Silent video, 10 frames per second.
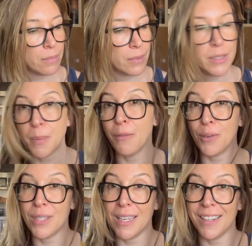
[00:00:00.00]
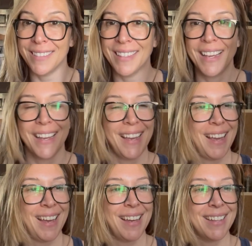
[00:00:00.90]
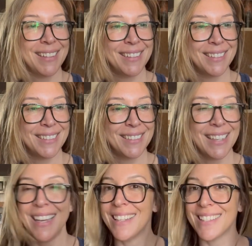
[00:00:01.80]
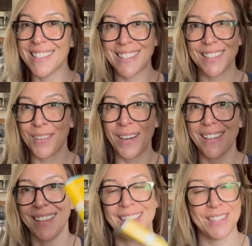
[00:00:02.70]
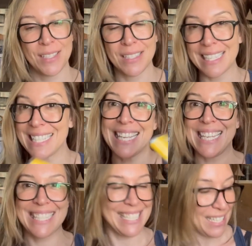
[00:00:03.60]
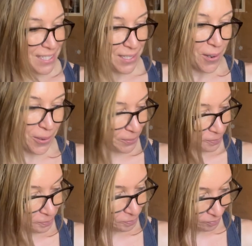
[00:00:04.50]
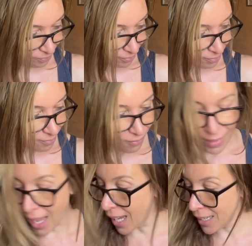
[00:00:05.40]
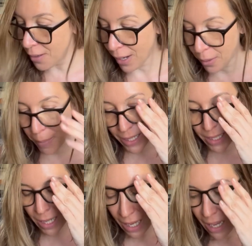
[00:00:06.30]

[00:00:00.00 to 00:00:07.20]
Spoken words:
It's my first year, and it's great. It's a success. So highly recommend.